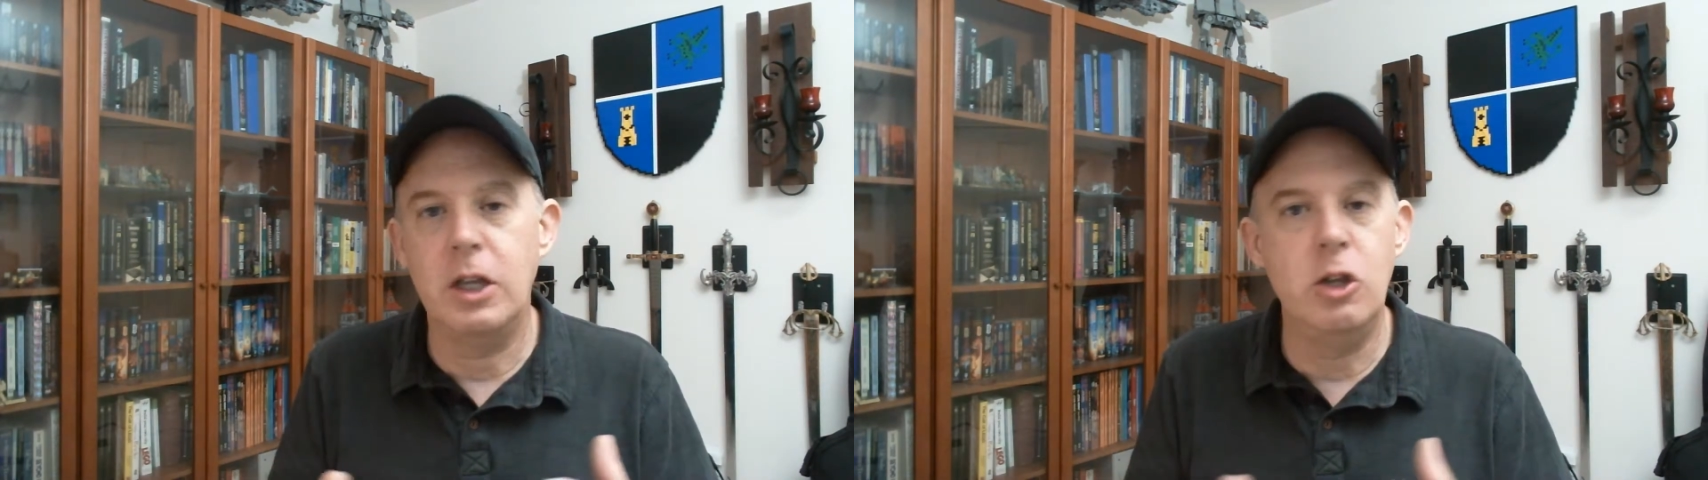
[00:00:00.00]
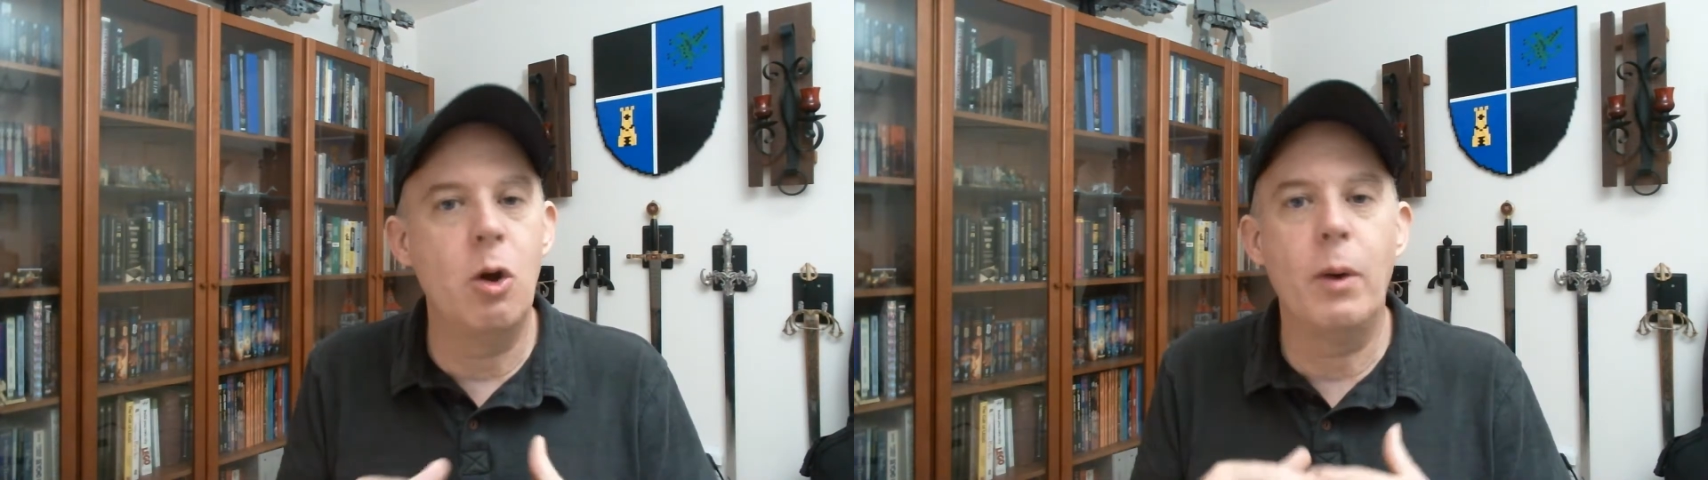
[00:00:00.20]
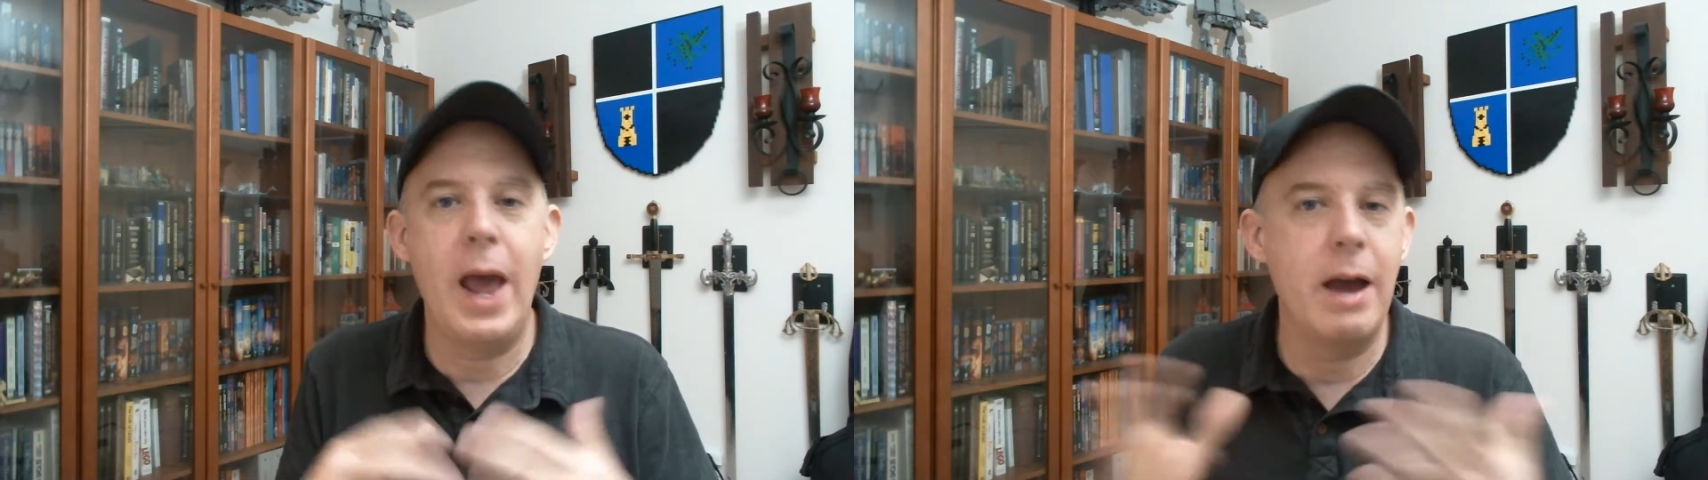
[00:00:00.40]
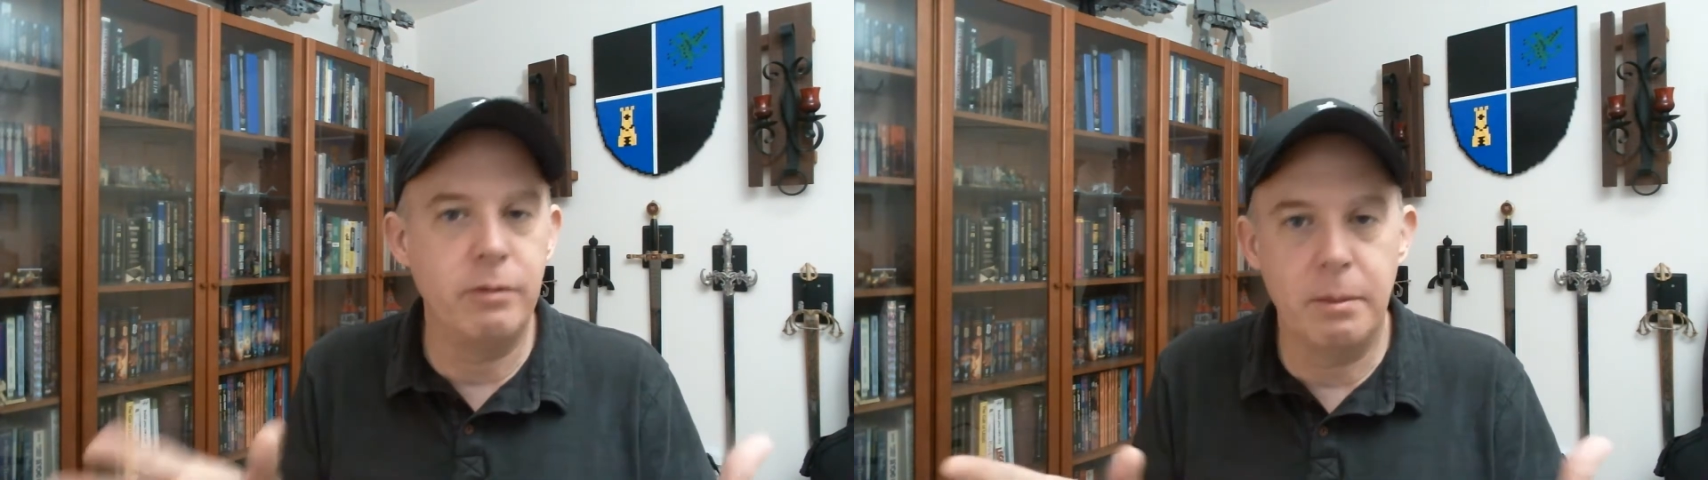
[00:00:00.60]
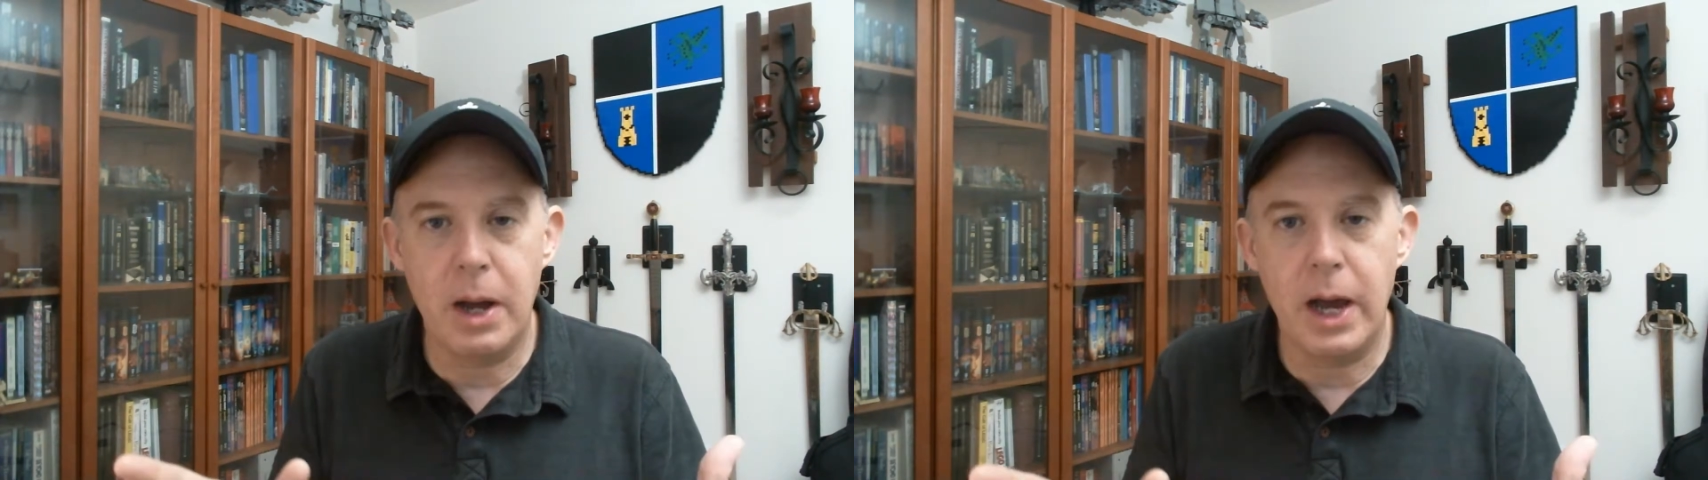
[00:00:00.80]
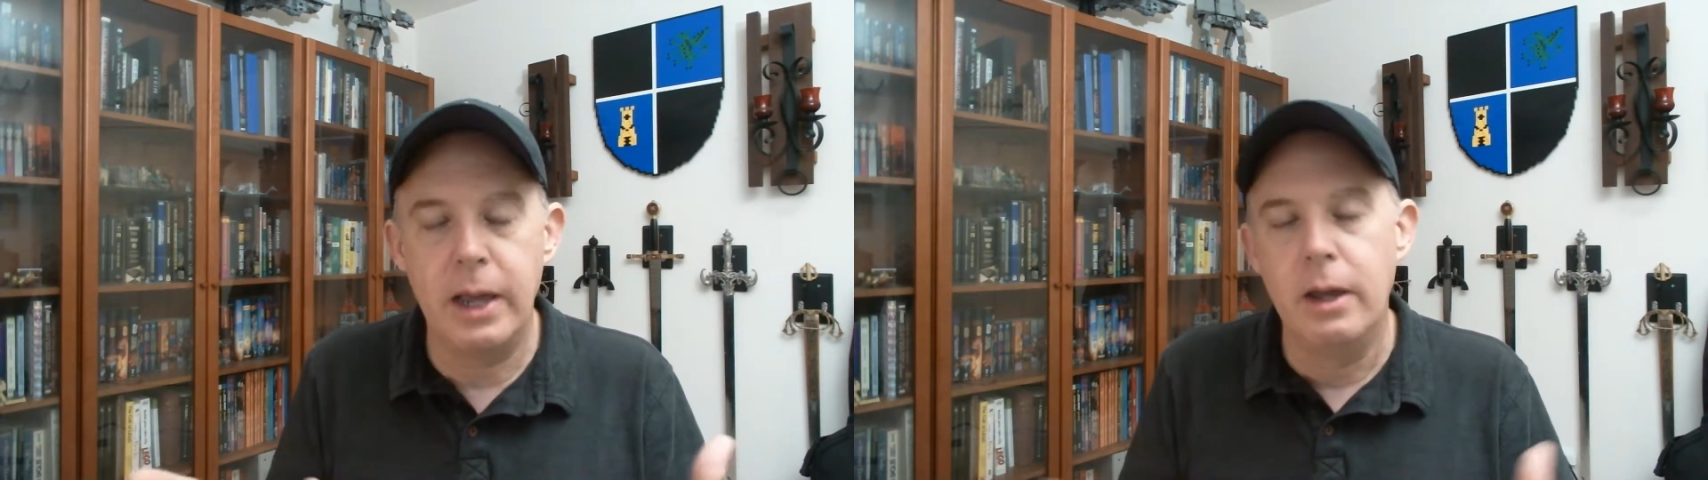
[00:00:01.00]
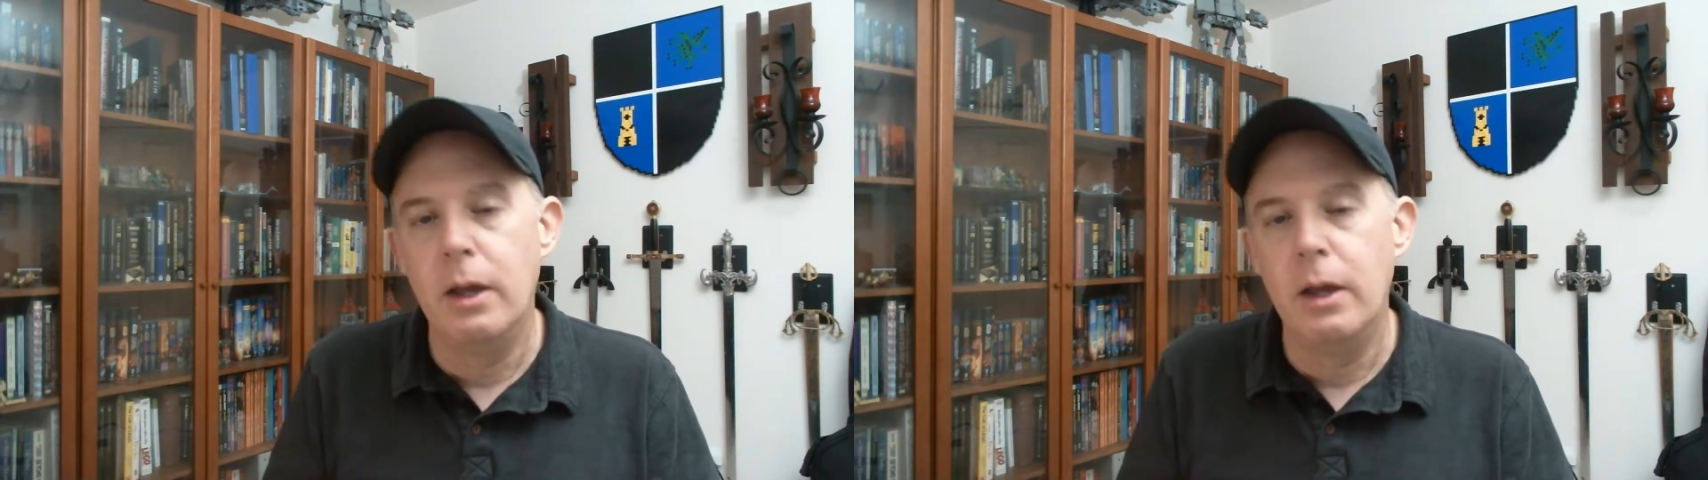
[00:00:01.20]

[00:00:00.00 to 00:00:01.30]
that you don't have to buy.